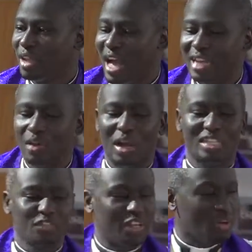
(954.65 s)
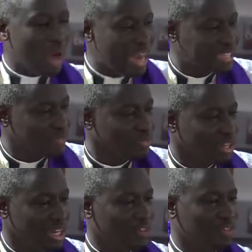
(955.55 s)
And there was even what?
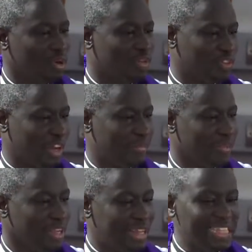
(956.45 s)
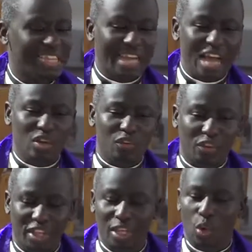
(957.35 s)
Left over. That's the kind
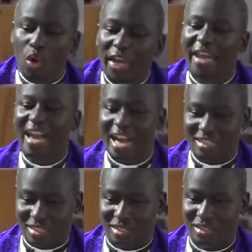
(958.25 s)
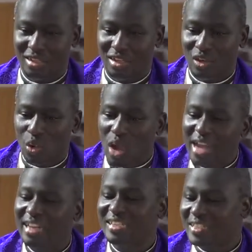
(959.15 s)
of king who cares who
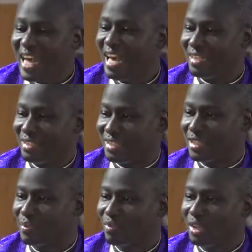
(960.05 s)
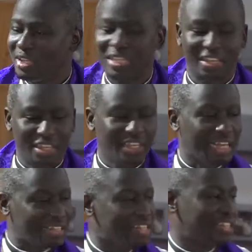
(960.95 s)
understands. He's the king
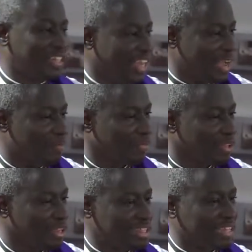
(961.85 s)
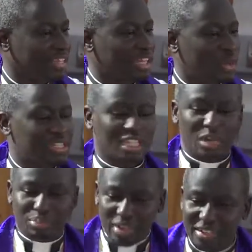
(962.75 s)
that is here. He's the king that was
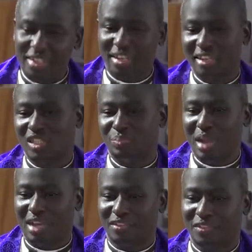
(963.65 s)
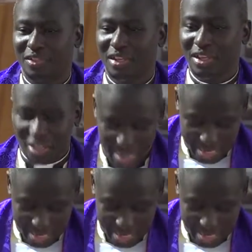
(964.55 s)
celebrating his birth. He